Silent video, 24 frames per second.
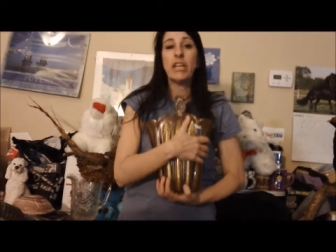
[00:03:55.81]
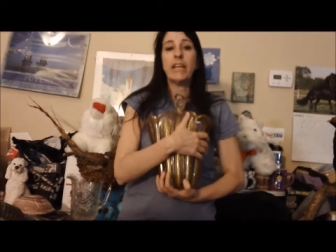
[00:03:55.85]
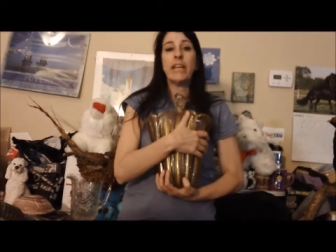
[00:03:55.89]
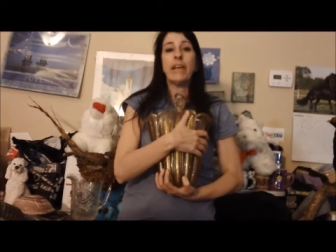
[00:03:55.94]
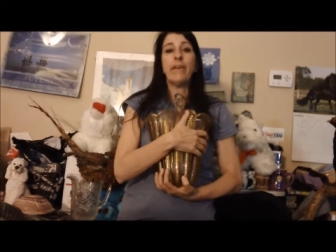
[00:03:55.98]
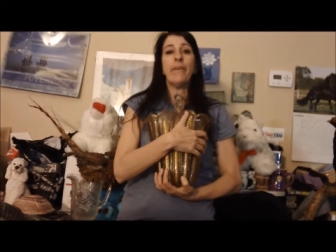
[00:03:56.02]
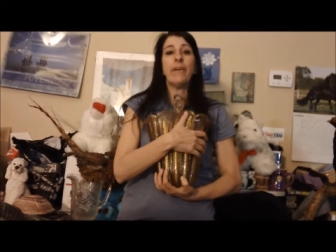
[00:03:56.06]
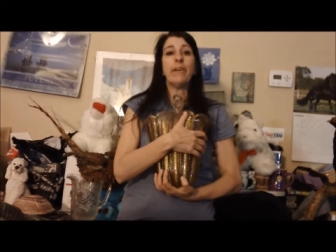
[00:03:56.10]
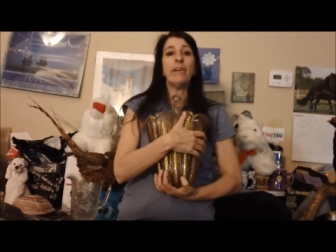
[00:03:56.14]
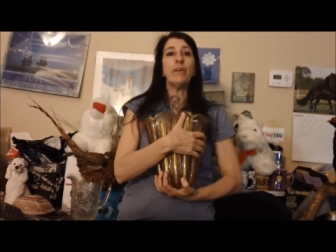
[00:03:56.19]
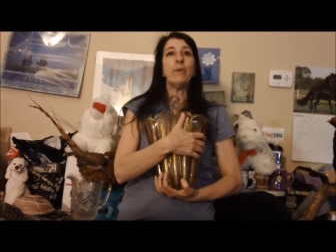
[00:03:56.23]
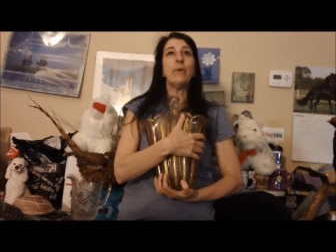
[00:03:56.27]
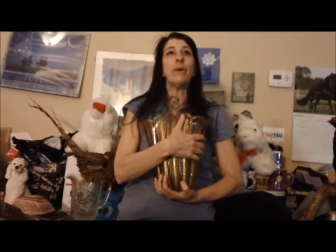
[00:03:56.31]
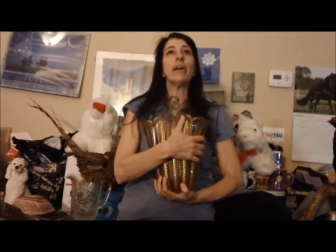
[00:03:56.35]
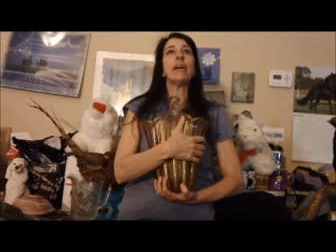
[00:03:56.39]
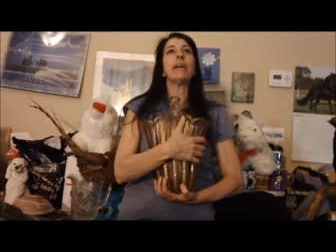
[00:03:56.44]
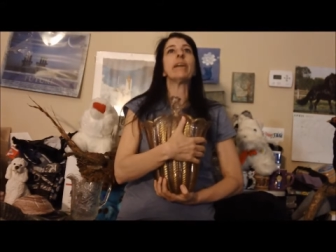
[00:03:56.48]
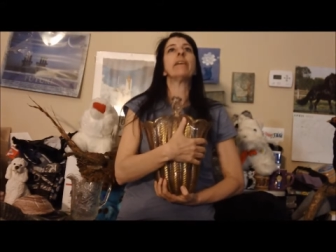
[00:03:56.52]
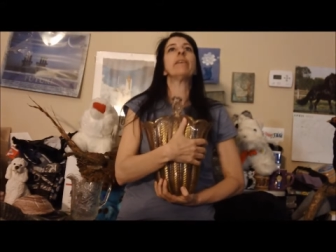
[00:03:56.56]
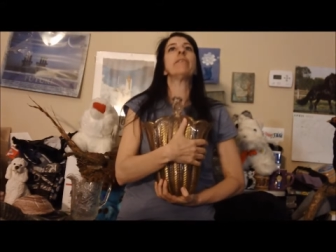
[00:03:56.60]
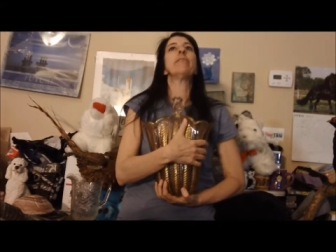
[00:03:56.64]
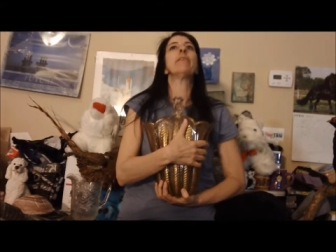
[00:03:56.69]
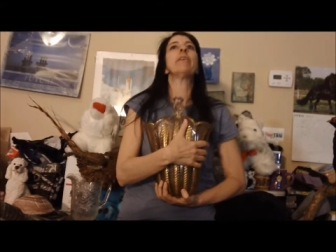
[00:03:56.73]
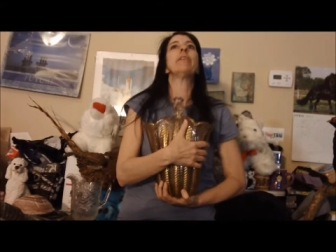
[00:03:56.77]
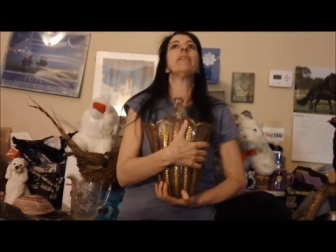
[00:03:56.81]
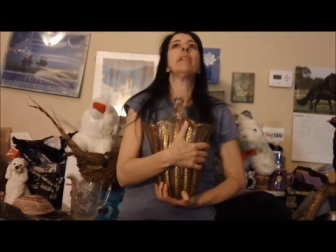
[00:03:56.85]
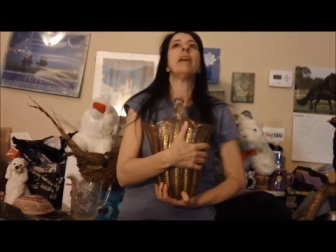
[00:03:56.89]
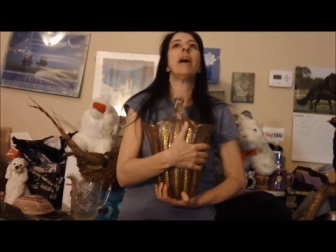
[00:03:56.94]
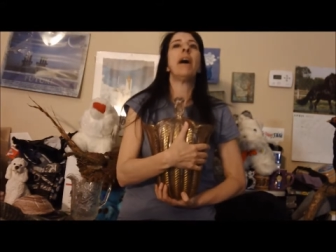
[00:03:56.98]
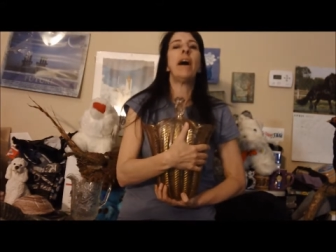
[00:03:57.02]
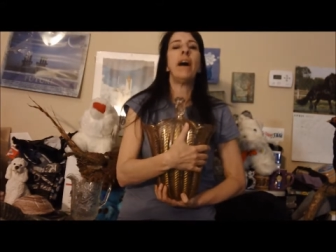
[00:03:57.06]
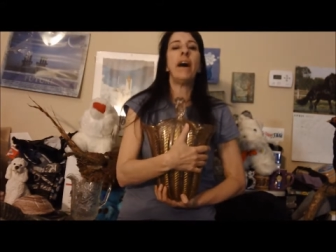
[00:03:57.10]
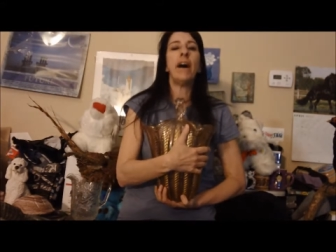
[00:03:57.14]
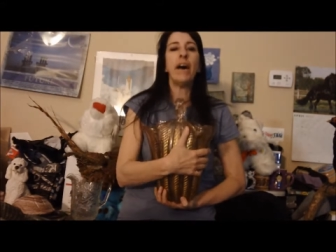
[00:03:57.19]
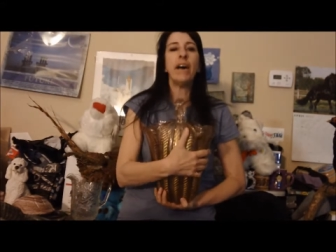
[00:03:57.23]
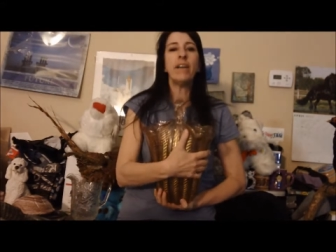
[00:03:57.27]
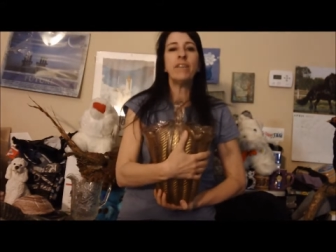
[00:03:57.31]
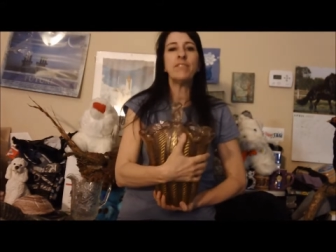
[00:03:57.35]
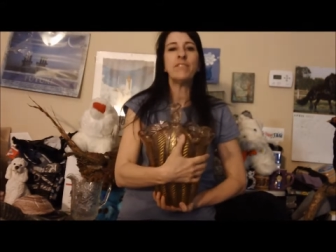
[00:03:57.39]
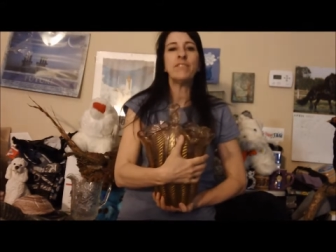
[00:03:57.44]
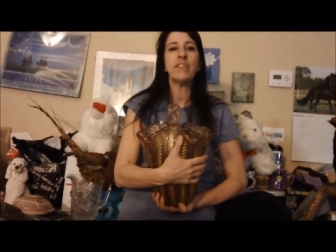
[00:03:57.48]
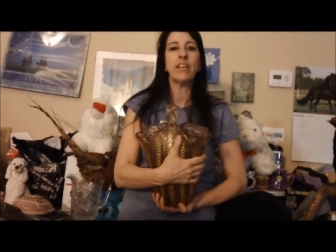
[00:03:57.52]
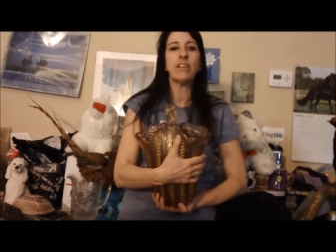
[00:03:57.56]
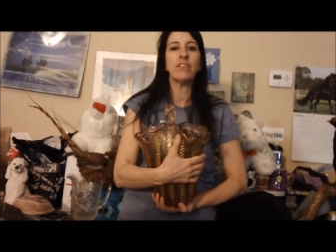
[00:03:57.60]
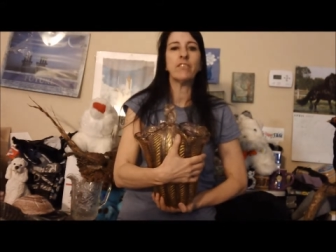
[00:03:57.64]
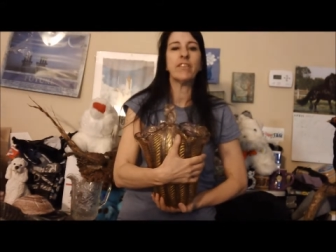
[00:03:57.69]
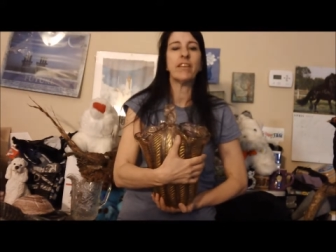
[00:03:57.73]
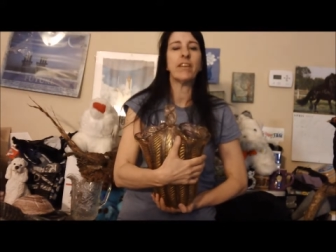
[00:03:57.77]
Now I know I hear a lot of
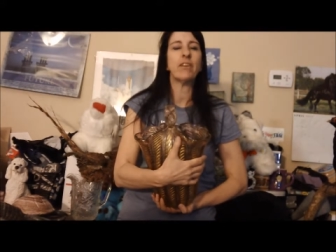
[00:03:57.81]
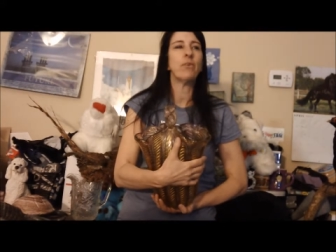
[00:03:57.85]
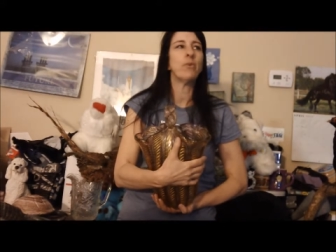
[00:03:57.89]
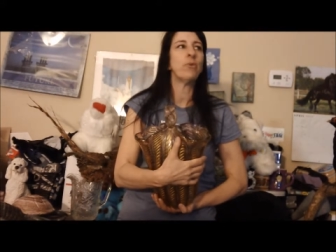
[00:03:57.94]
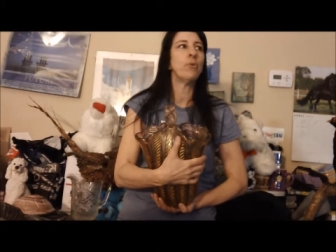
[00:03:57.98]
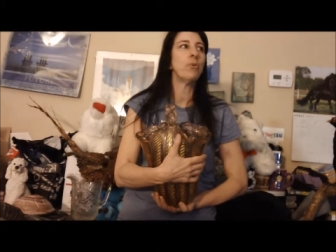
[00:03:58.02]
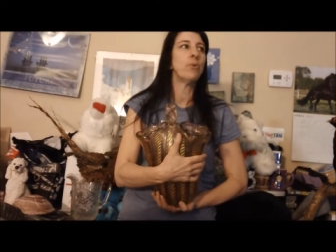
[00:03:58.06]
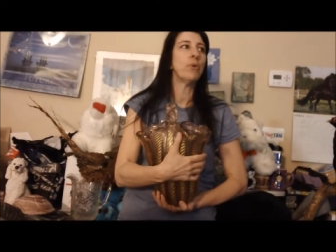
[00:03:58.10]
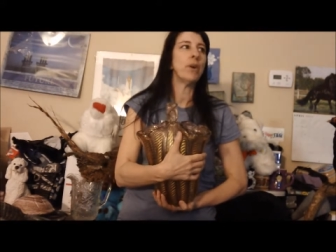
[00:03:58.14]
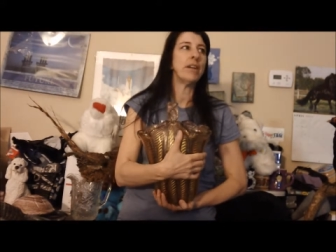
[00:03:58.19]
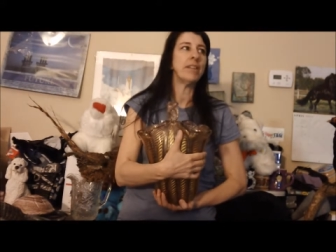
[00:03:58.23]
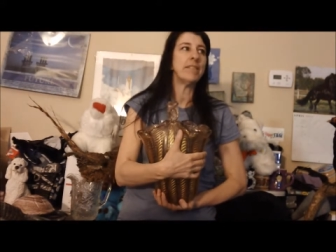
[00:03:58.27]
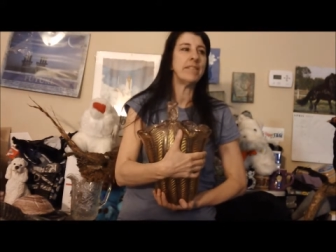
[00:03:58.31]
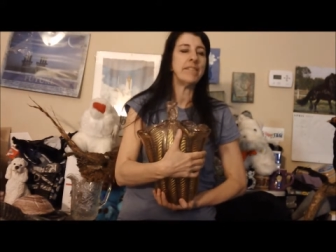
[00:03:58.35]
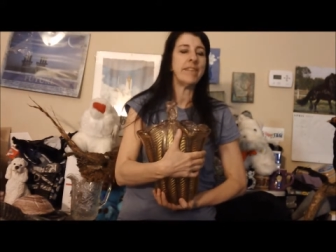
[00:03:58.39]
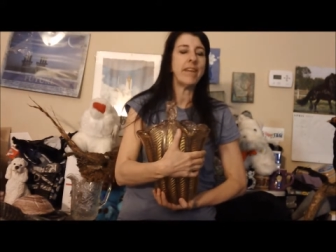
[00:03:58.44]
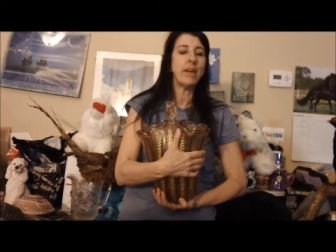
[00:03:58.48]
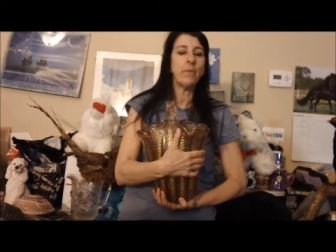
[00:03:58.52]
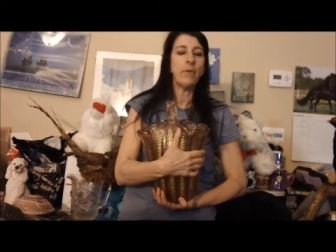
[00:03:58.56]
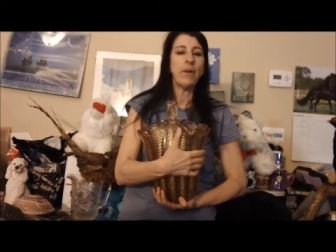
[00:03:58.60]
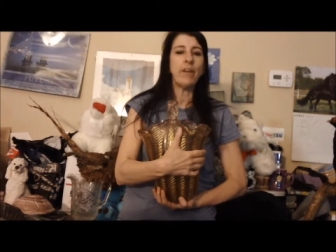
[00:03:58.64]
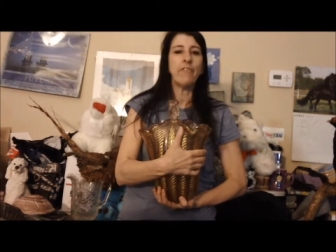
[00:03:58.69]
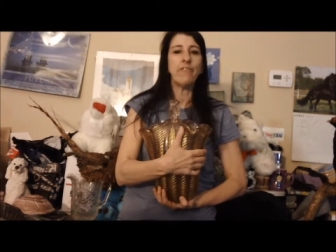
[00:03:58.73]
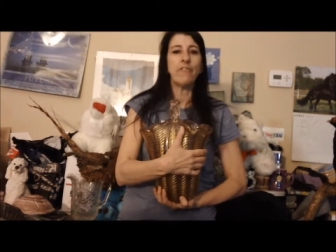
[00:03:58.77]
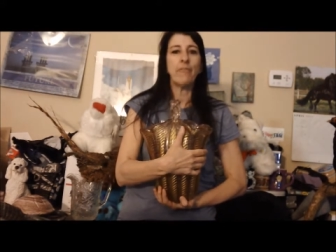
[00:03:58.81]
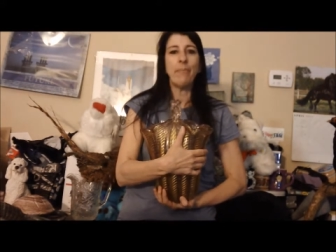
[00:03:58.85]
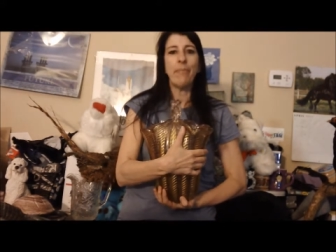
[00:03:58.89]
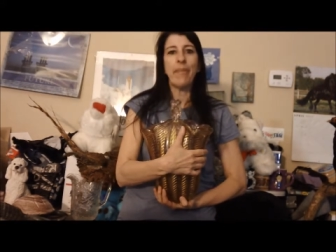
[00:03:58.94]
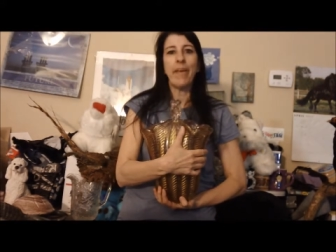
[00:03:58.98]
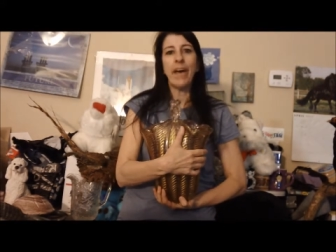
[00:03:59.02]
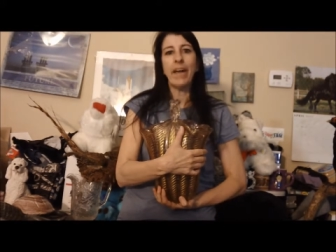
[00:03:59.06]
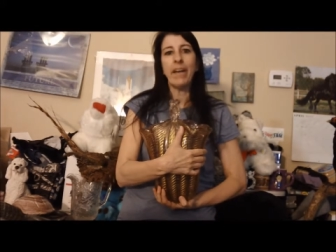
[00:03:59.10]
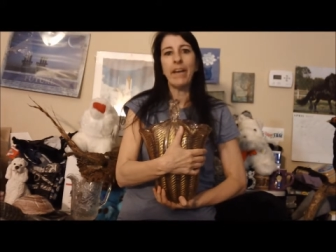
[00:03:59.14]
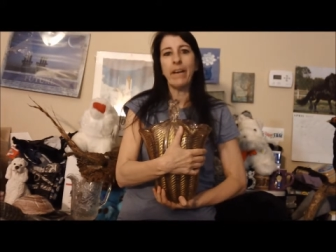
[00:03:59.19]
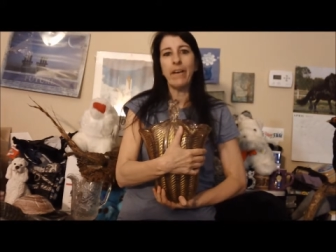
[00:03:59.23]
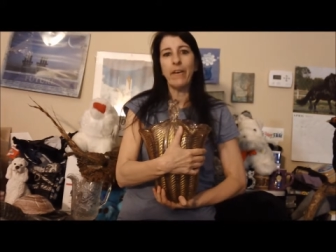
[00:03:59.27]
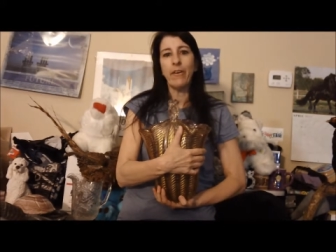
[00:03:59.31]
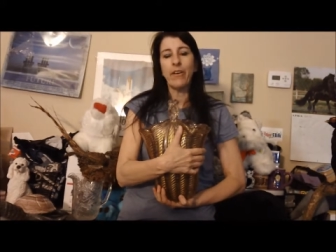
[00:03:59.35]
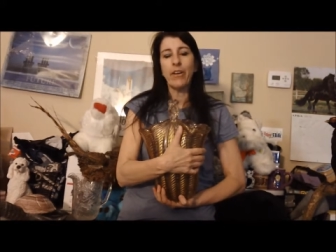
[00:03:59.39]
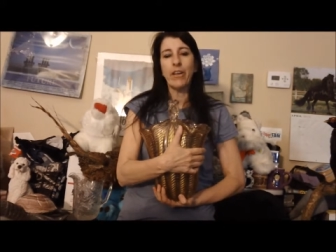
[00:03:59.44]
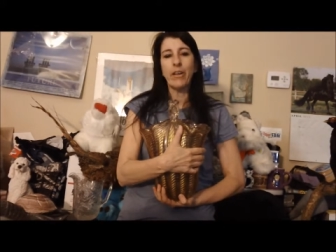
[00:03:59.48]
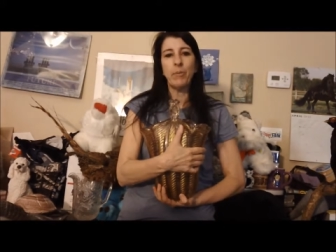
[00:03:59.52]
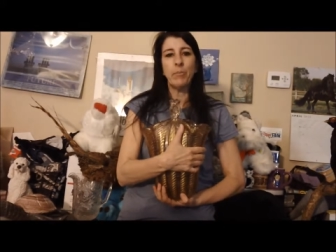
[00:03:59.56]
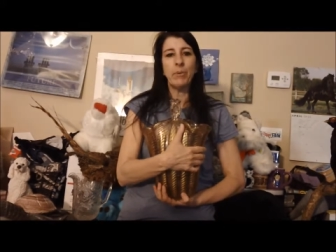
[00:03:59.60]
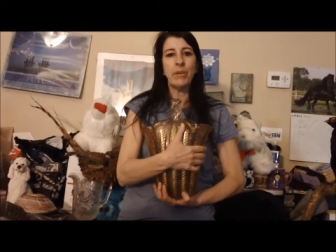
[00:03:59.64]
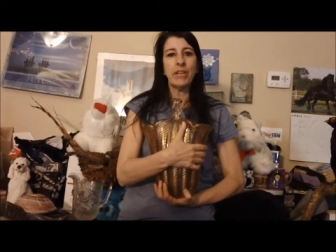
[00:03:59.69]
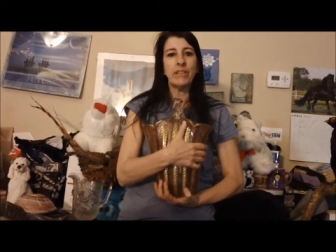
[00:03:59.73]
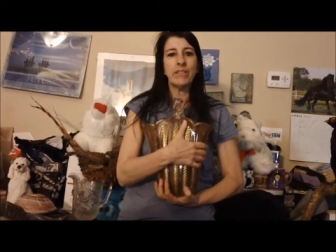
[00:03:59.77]
sellers saying, oh, I stay away from that
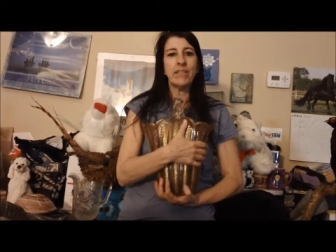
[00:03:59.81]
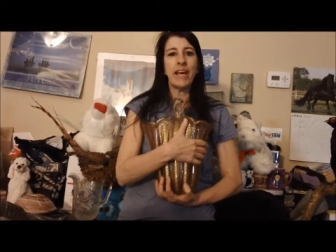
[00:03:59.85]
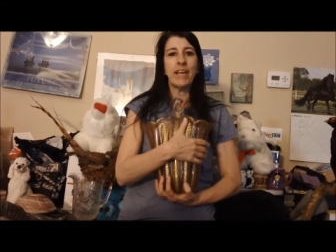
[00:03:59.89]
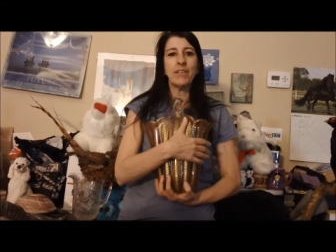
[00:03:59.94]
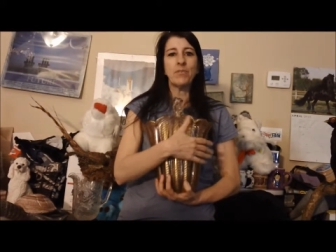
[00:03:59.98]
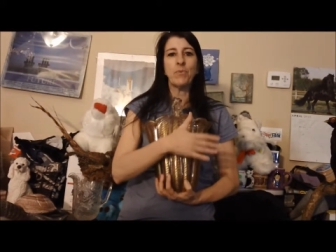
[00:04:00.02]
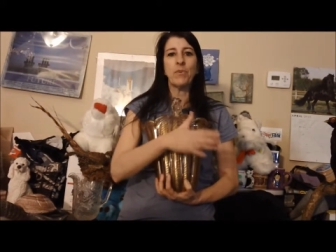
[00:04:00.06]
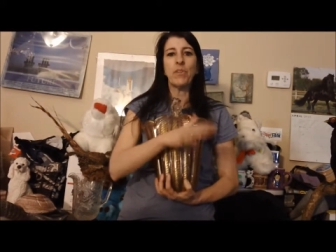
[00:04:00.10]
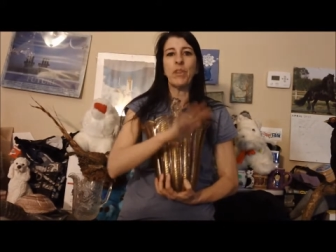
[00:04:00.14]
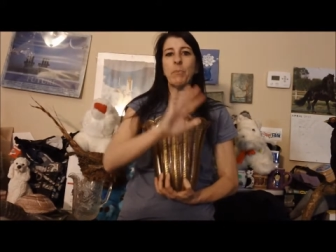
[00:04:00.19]
area because that's where